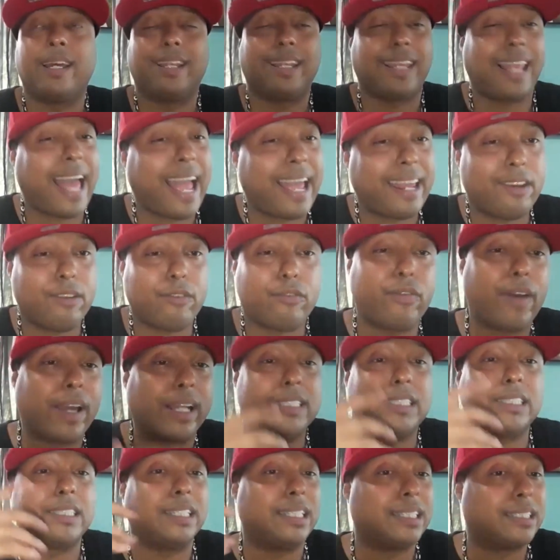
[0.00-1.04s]
Latin
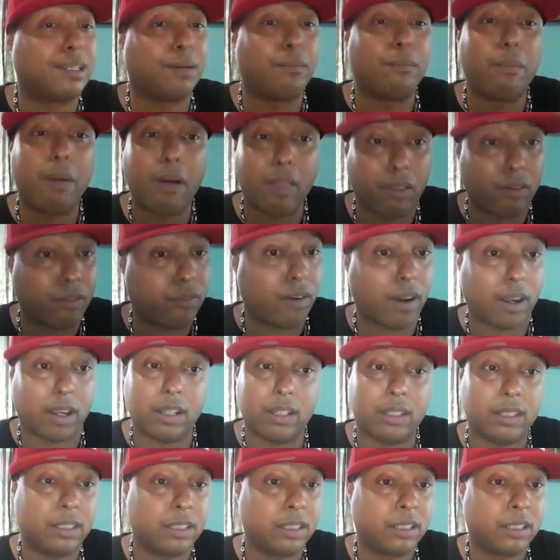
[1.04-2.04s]
affection is a motherfucker.